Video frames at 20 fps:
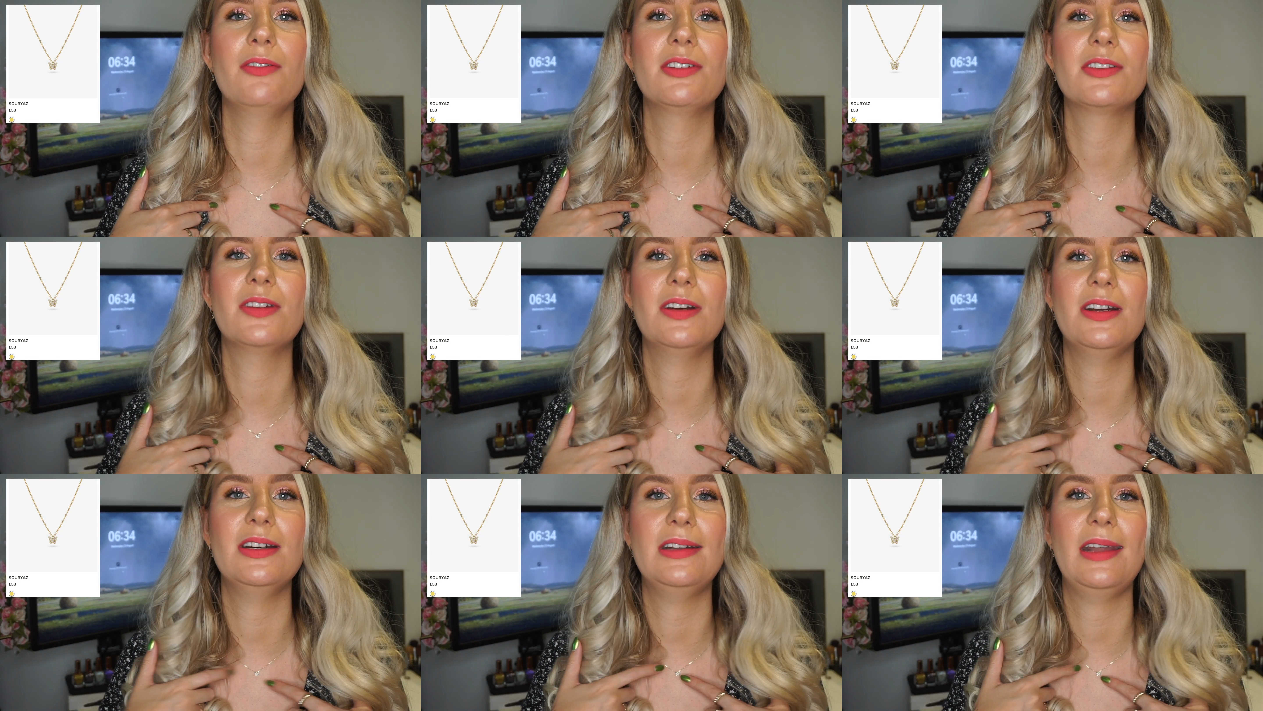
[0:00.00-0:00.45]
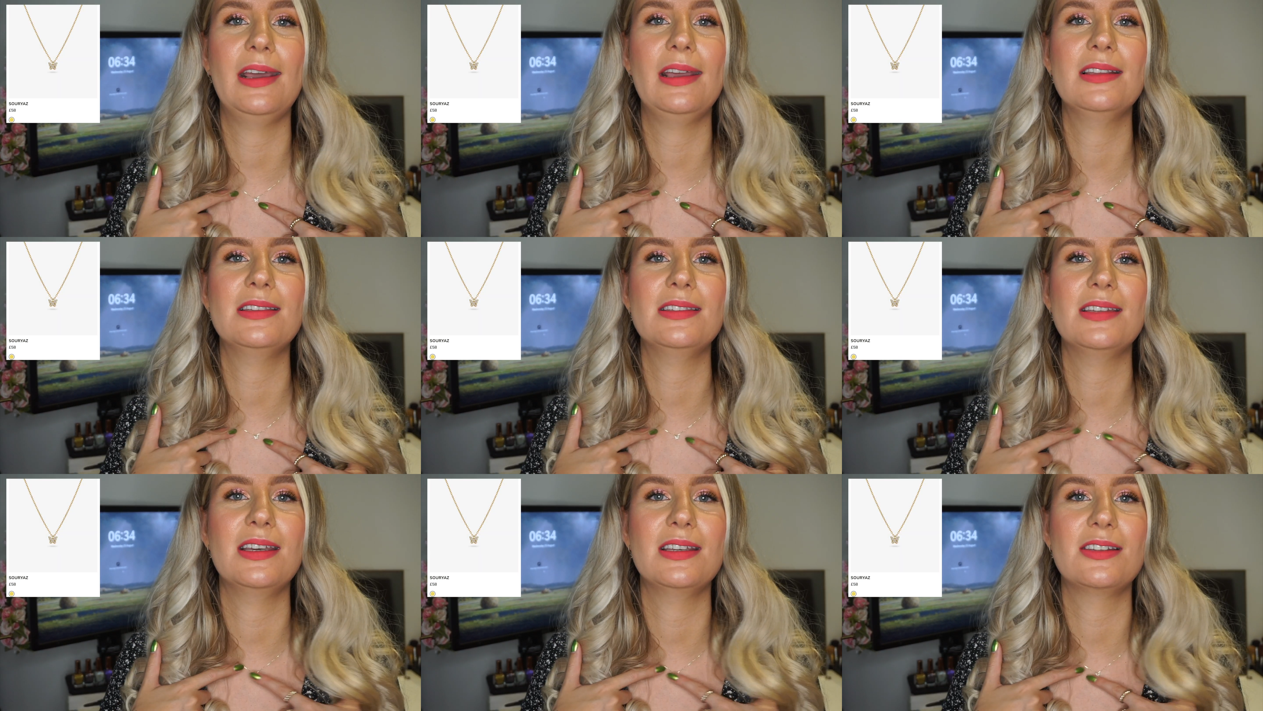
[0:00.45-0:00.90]
It's very
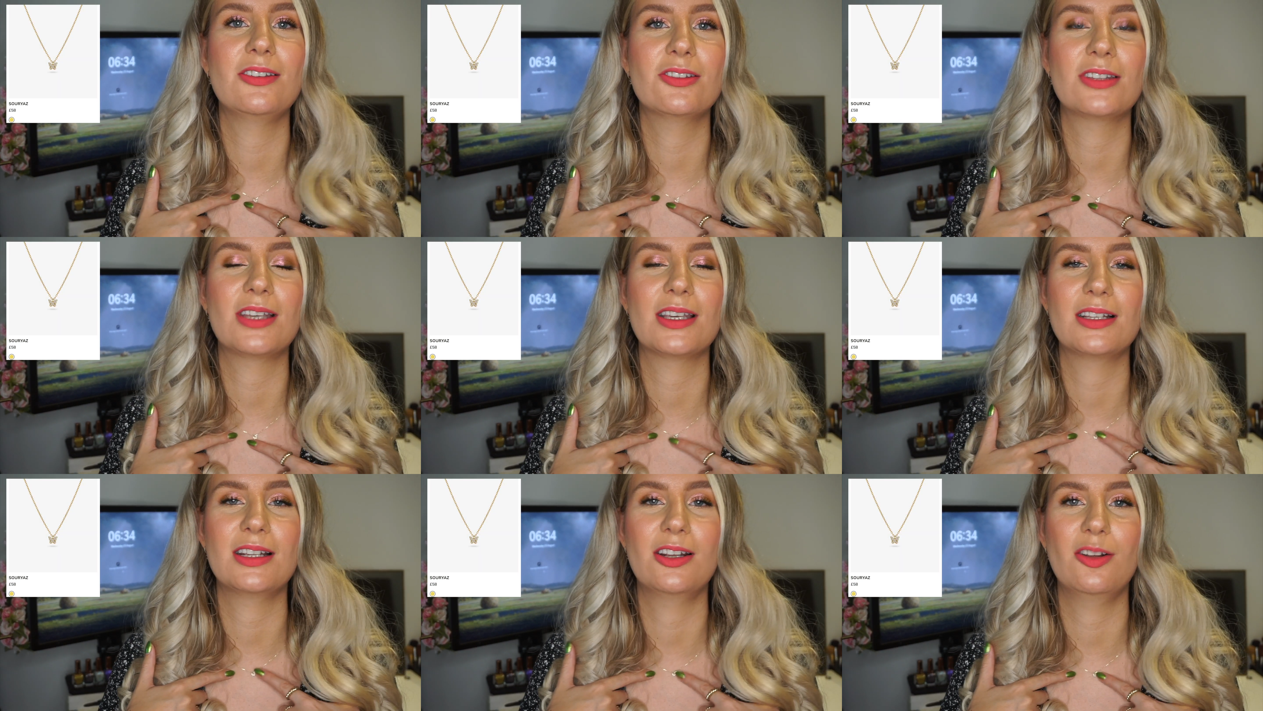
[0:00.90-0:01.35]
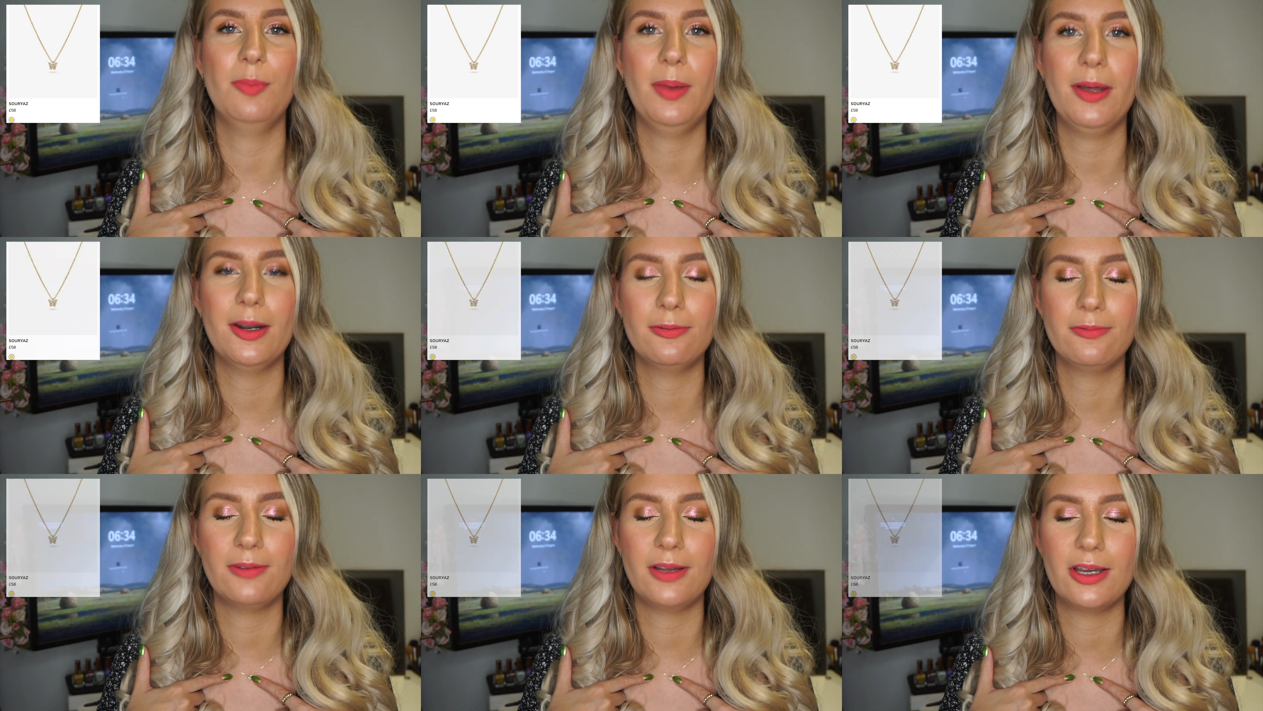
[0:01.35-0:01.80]
dainty. It just has a little
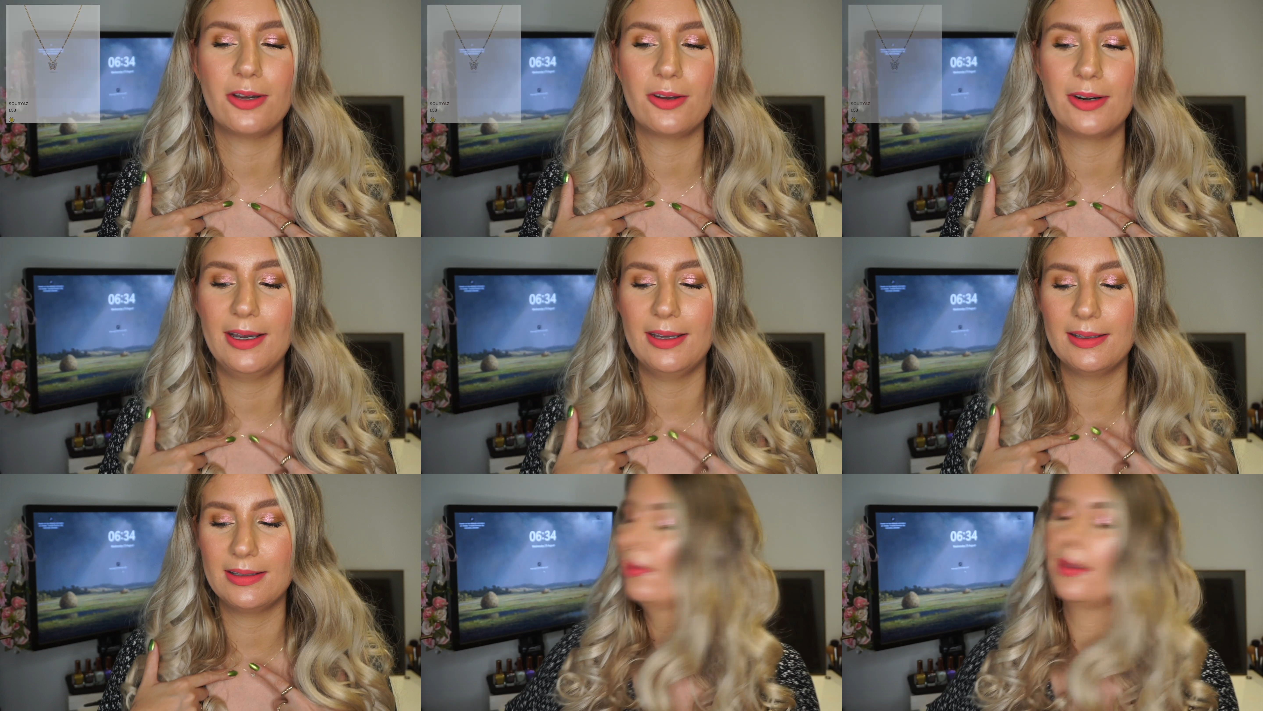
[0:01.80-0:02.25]
butterfly on it.